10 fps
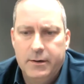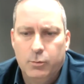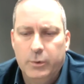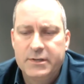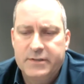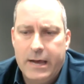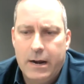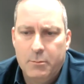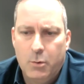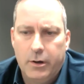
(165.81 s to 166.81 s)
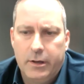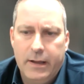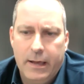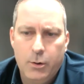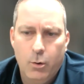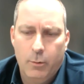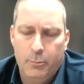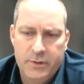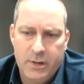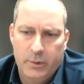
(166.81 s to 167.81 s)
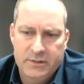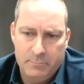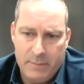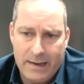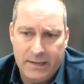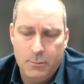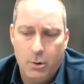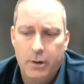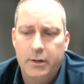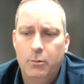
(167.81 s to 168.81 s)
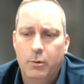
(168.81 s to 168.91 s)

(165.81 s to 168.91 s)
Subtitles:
risk out of the market and or putting that risk back in the market,